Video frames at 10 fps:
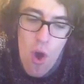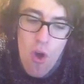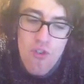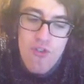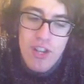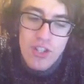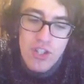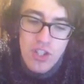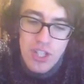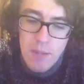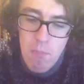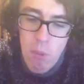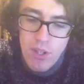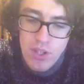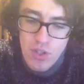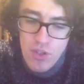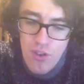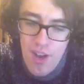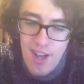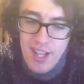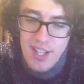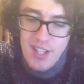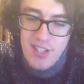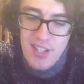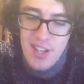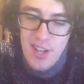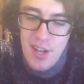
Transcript: richly moisturized